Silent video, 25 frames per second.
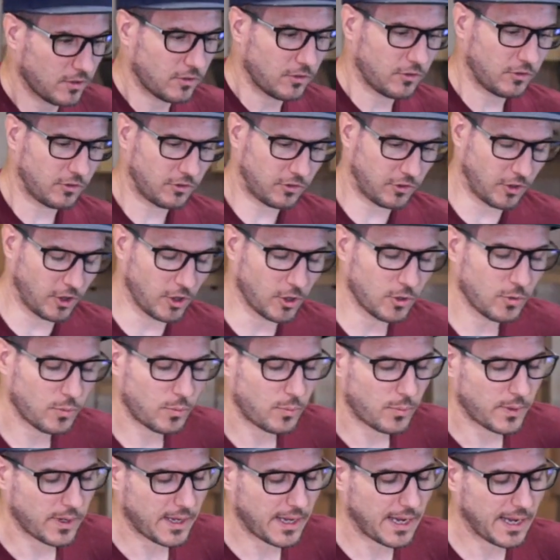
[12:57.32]
So
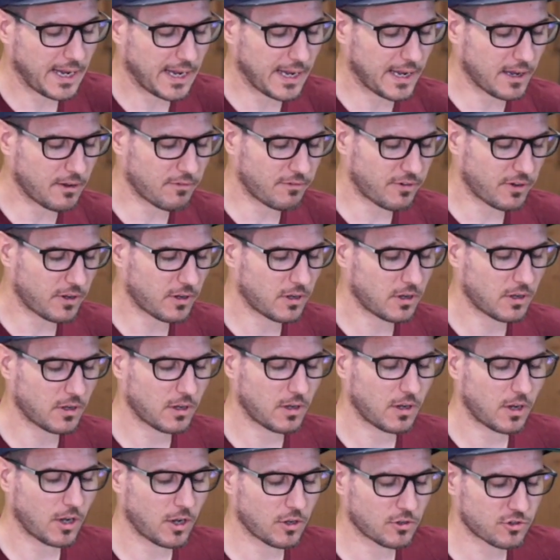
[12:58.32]
we have
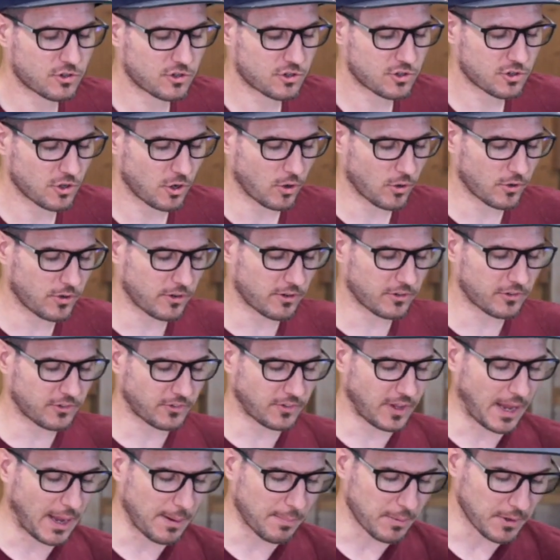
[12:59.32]
our shoulder
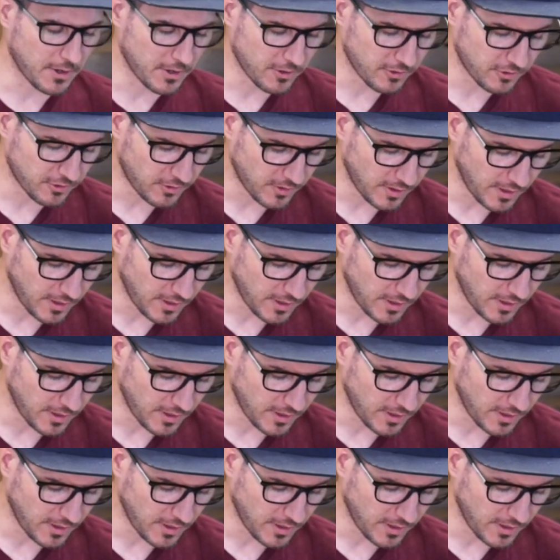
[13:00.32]
established,